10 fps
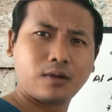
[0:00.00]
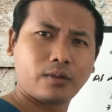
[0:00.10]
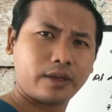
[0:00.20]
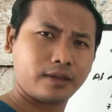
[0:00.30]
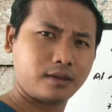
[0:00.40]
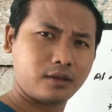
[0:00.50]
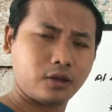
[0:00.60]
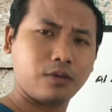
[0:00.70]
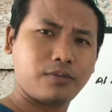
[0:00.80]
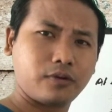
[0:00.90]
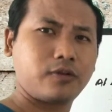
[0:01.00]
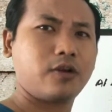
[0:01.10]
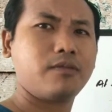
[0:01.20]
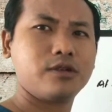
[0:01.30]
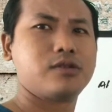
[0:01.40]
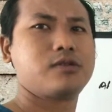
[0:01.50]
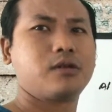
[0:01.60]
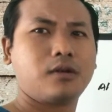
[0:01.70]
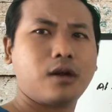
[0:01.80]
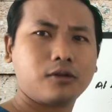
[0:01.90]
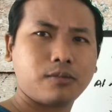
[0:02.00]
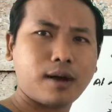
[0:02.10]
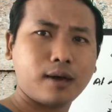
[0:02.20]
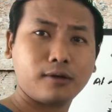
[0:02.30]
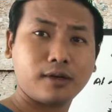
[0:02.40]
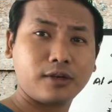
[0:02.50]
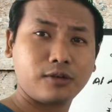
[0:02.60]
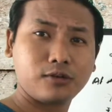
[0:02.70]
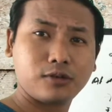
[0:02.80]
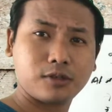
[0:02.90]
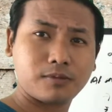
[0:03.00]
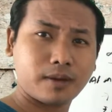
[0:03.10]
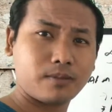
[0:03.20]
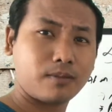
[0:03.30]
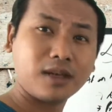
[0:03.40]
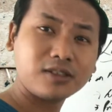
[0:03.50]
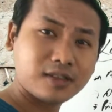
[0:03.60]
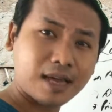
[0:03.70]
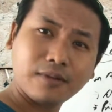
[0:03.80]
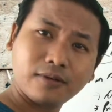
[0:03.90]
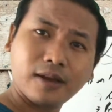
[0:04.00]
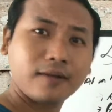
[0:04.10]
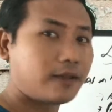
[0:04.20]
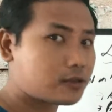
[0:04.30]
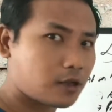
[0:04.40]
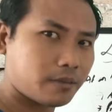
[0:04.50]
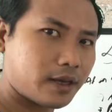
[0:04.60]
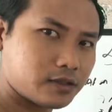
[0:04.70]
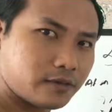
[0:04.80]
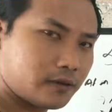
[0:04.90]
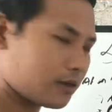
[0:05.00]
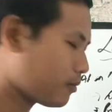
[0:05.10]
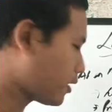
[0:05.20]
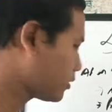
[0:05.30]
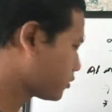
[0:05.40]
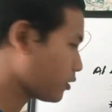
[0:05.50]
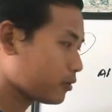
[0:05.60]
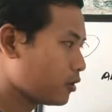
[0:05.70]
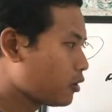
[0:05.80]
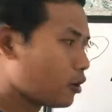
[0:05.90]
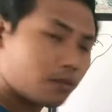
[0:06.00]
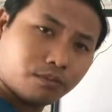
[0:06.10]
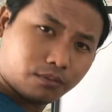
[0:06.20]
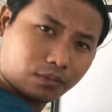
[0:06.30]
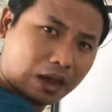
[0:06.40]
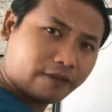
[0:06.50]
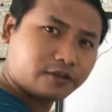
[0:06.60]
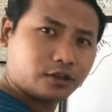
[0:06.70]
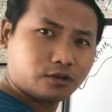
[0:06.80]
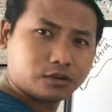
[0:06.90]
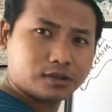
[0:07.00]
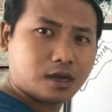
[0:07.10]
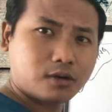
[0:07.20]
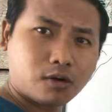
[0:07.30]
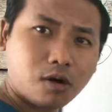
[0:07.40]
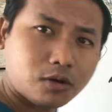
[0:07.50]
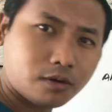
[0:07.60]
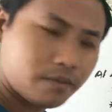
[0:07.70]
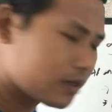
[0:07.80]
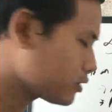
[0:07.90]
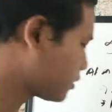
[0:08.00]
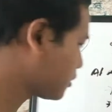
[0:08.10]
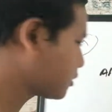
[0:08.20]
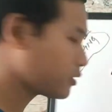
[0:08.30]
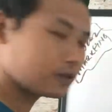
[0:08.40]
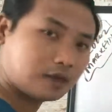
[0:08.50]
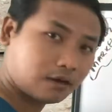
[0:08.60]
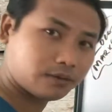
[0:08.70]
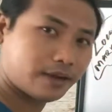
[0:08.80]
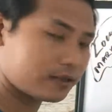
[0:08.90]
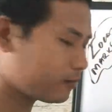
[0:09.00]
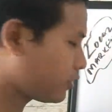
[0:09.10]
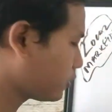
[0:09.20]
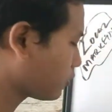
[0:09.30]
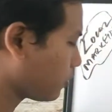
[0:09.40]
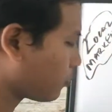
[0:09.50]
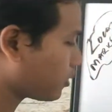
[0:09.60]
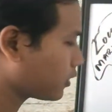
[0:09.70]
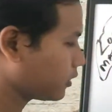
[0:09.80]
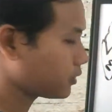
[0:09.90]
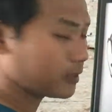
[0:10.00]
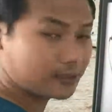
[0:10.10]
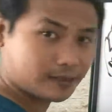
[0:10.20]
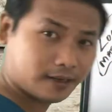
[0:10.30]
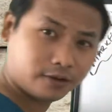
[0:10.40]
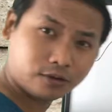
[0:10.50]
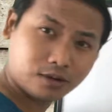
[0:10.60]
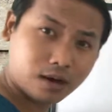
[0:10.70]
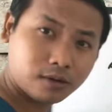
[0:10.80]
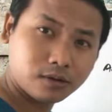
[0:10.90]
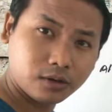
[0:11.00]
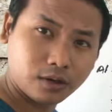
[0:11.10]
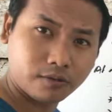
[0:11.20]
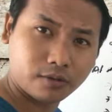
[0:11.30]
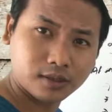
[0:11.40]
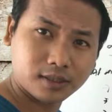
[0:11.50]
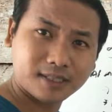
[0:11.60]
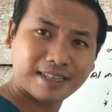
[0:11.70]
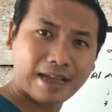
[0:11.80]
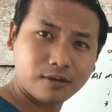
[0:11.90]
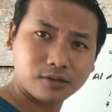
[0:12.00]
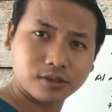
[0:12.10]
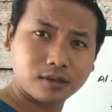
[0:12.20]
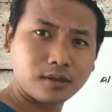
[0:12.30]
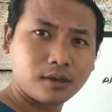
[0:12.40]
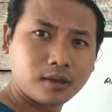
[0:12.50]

When you put your business on an autopilot and you do not spend much time on there, that's called passive income, right? So after you start all your business, how the passive thing's gonna work is, let's say that you are looking for a 6,000